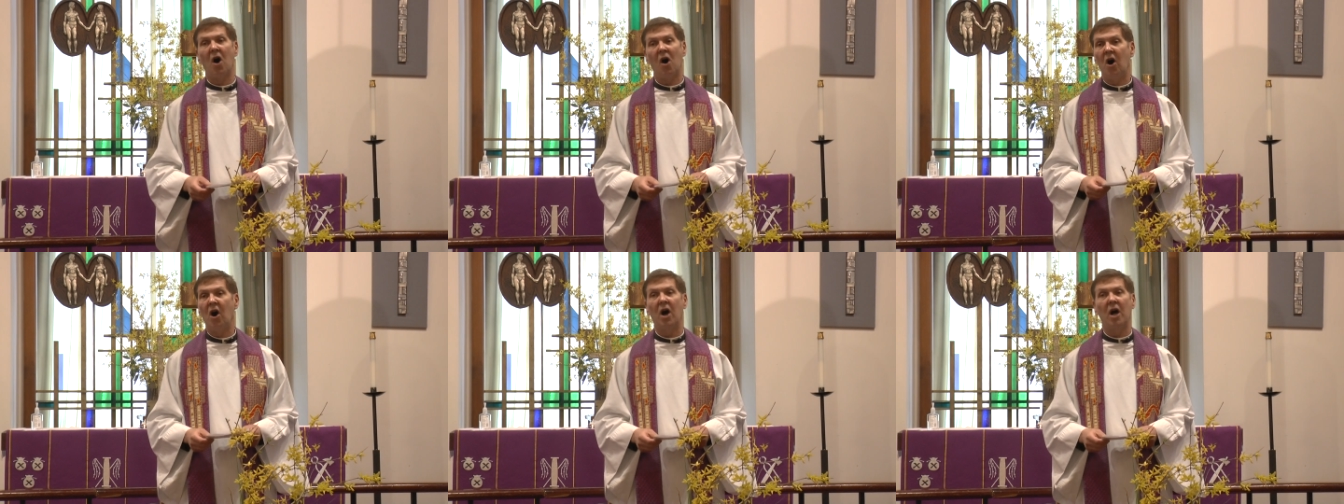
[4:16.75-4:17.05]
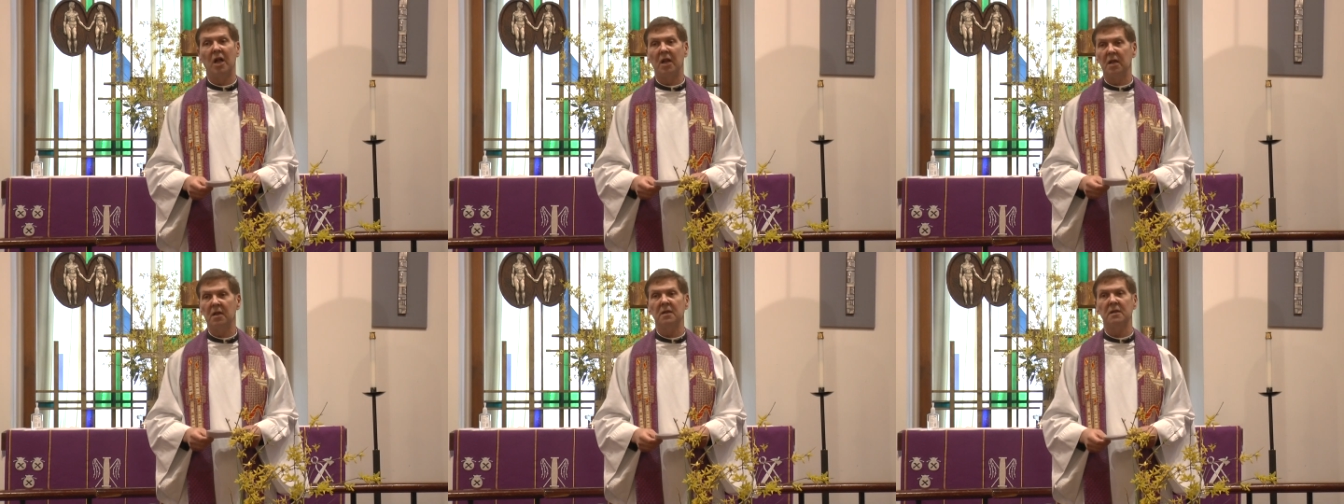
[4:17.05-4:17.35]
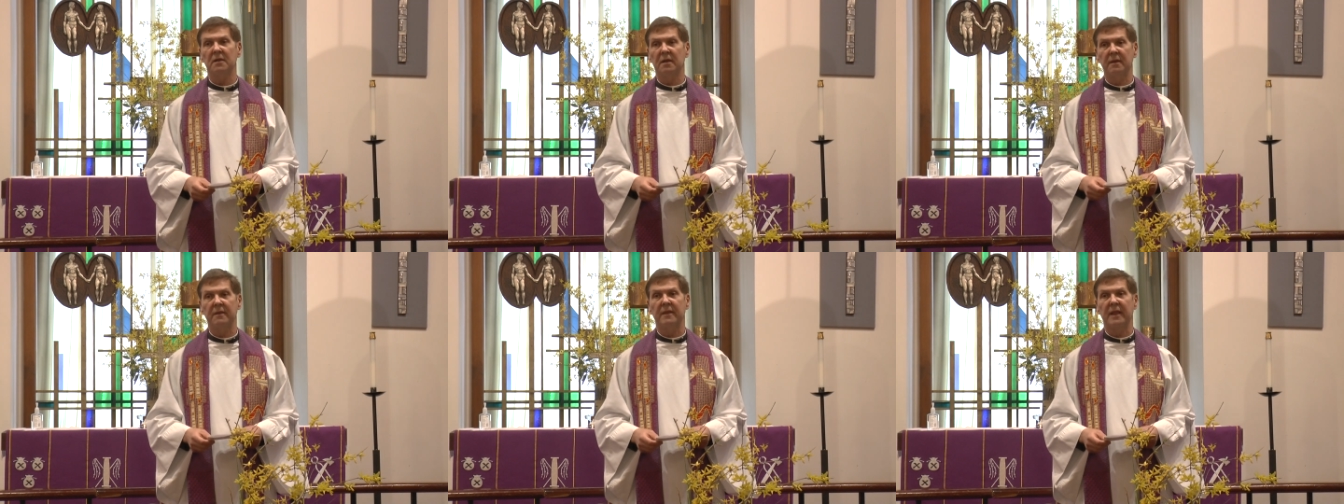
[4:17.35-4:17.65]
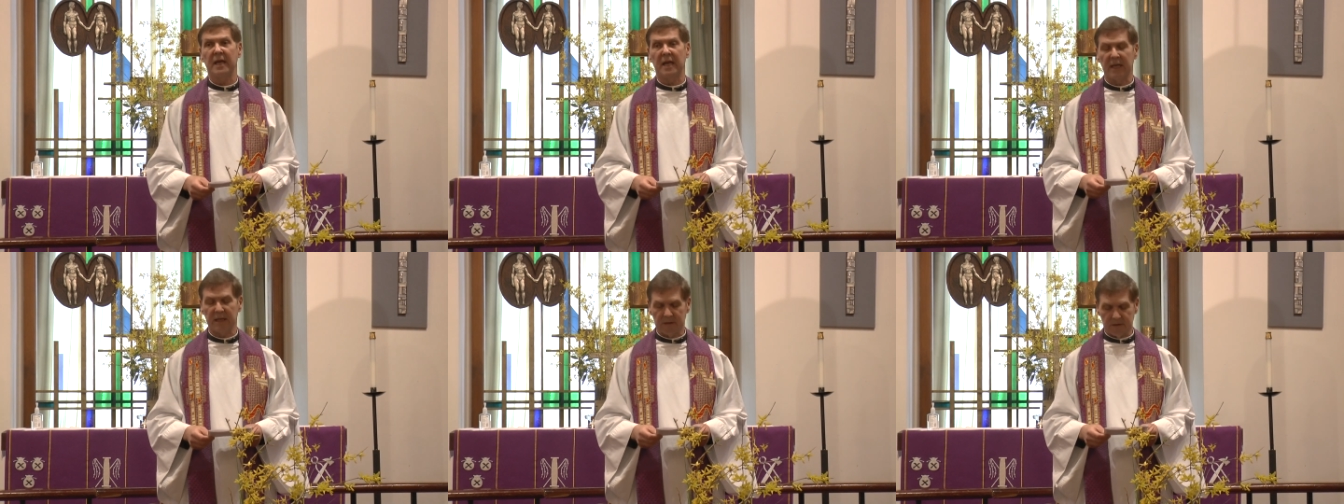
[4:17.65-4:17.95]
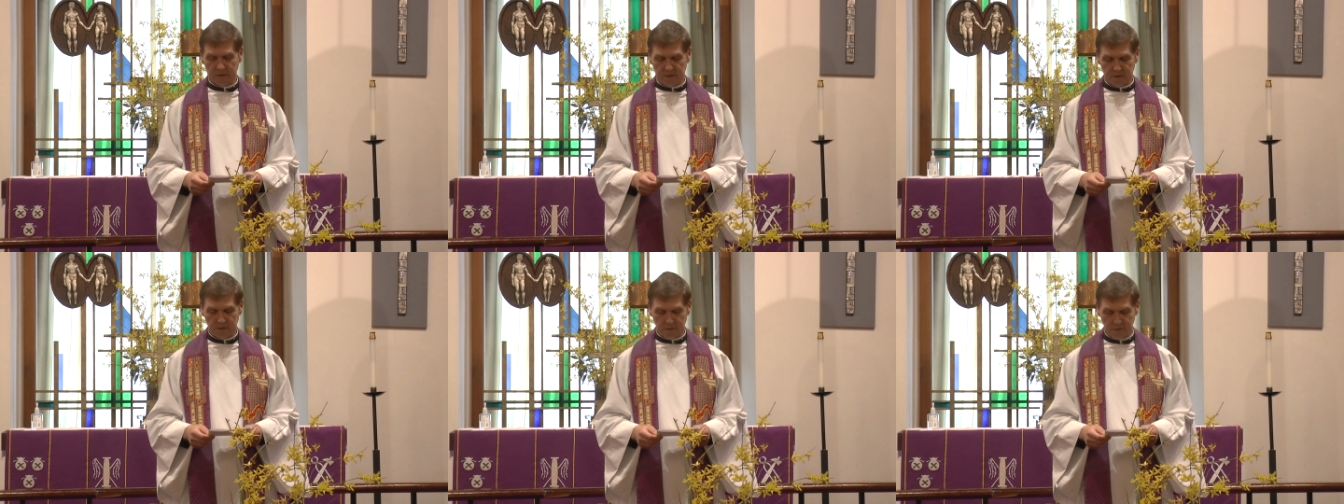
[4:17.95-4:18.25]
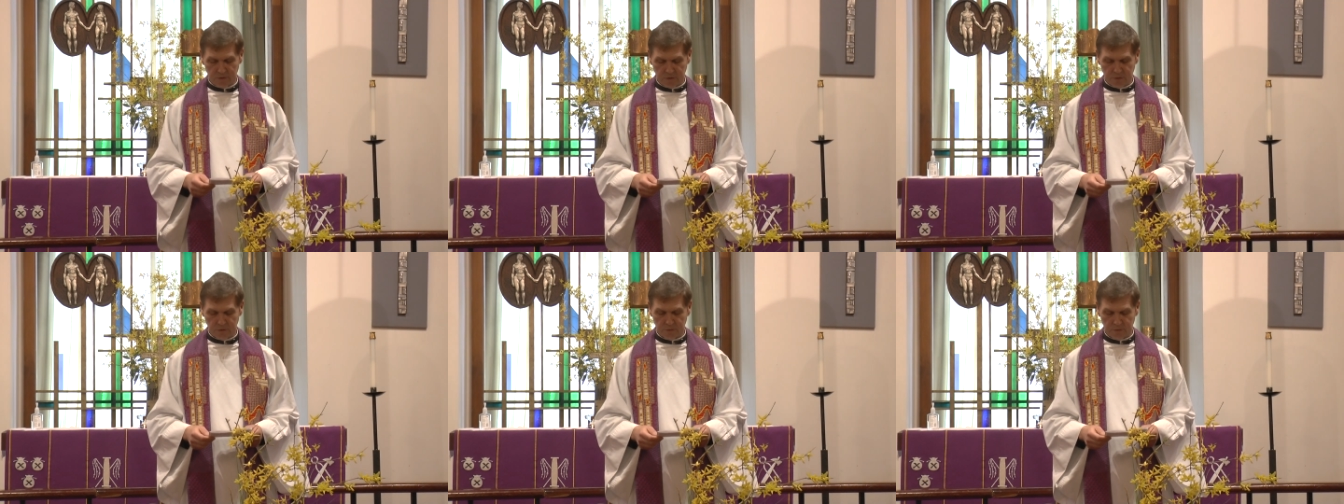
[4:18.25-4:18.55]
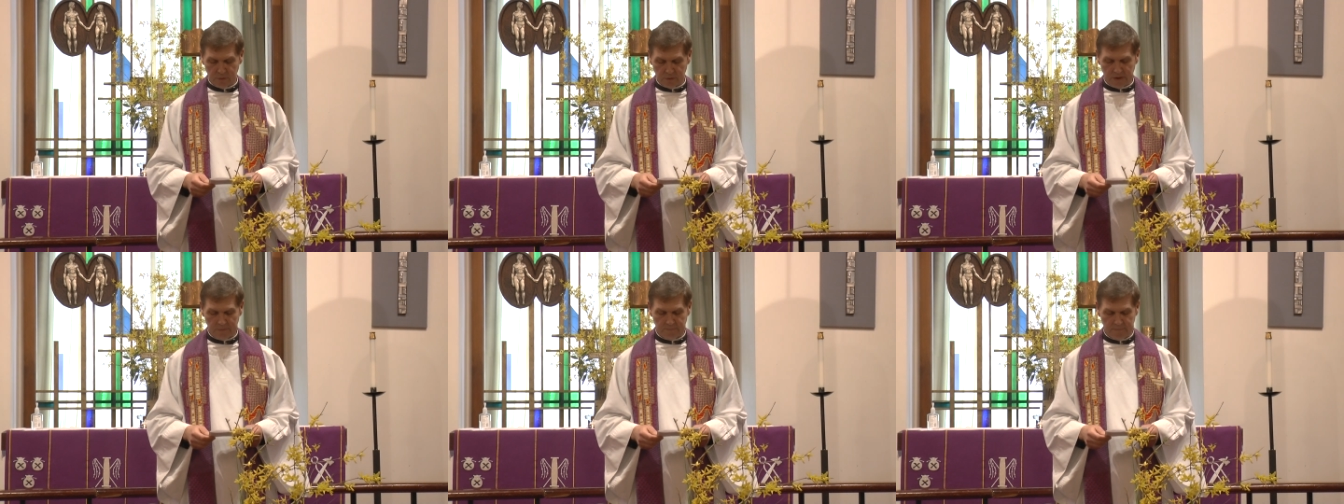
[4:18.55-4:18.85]
all that
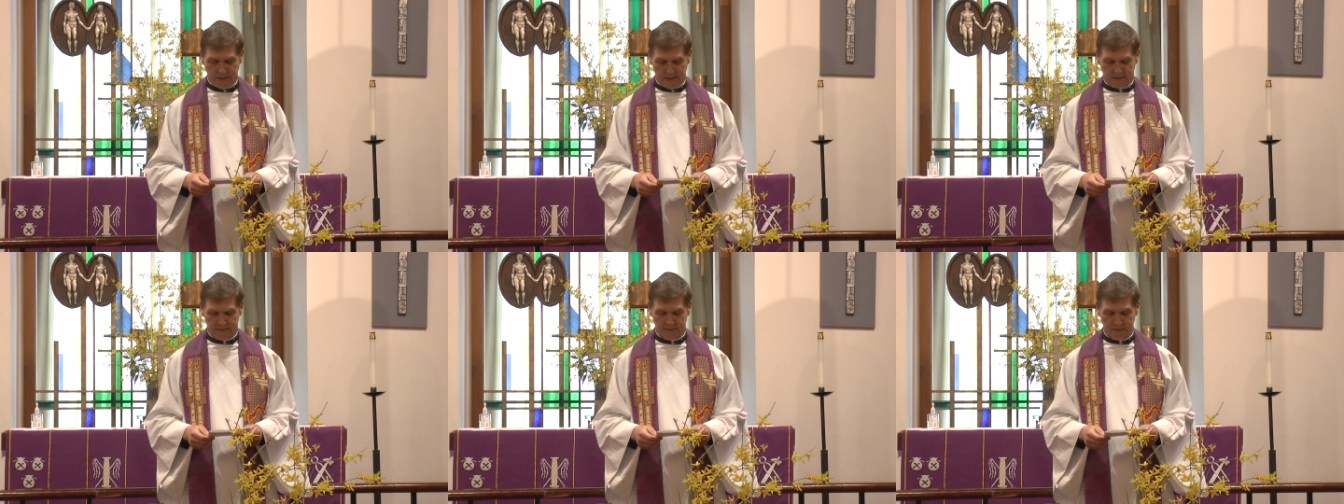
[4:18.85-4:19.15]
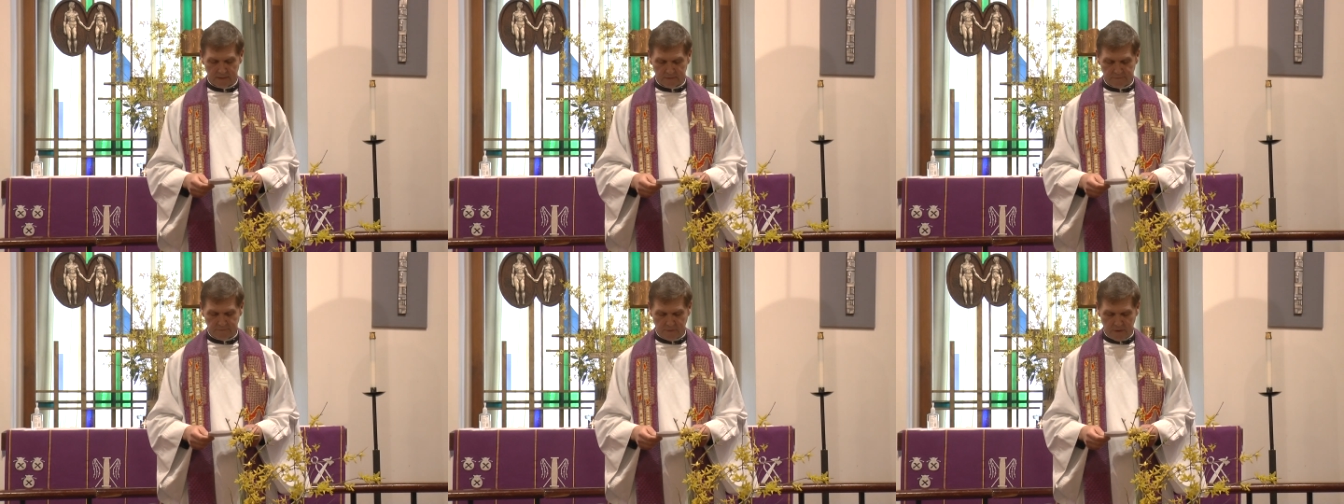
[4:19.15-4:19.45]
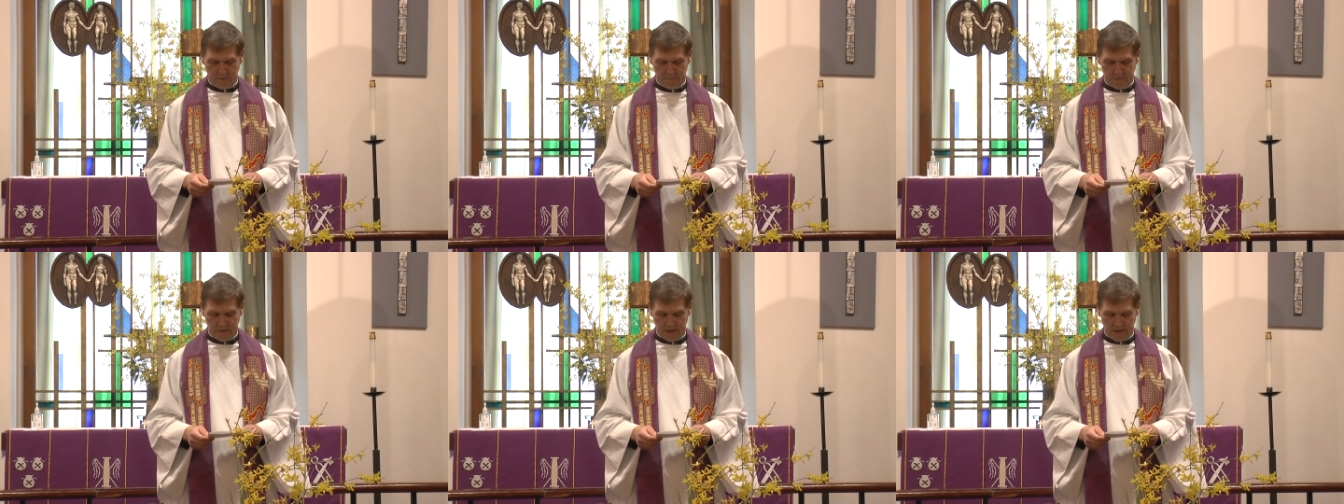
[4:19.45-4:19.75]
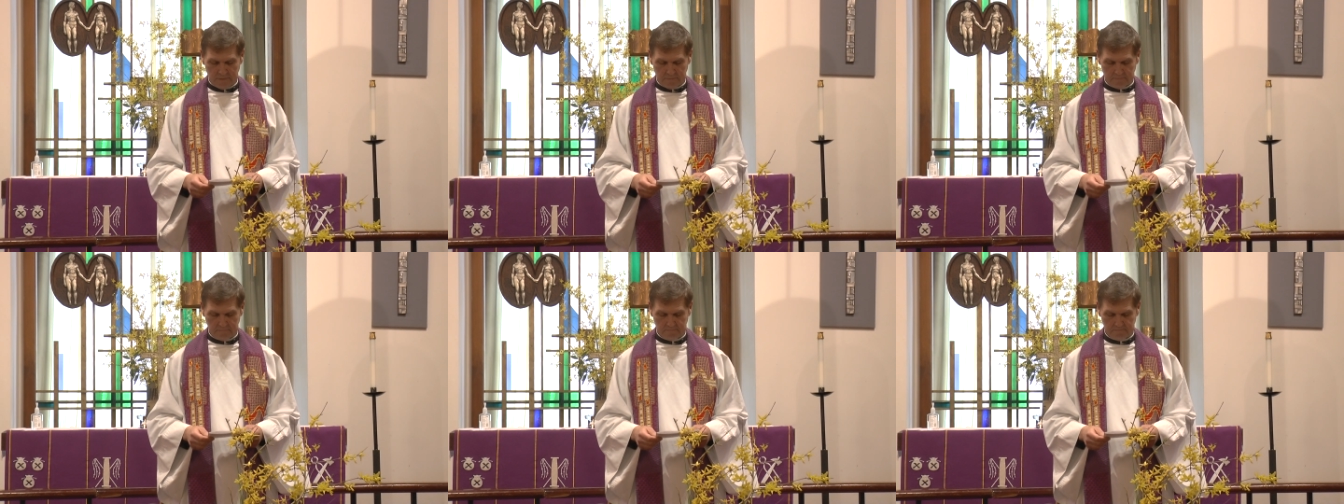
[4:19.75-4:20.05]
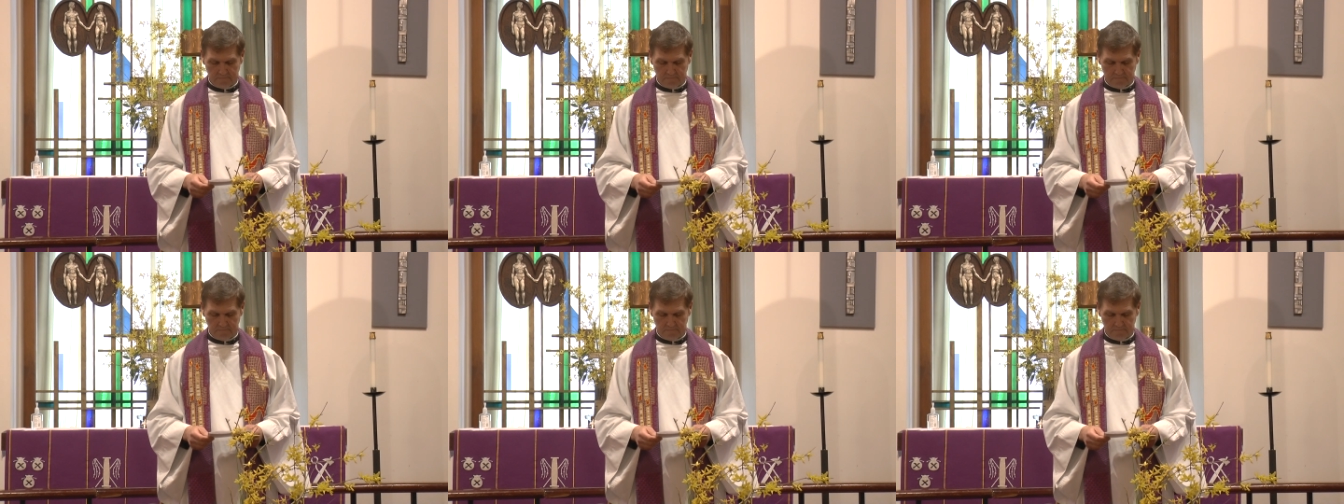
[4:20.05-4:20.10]
you embezzled from them.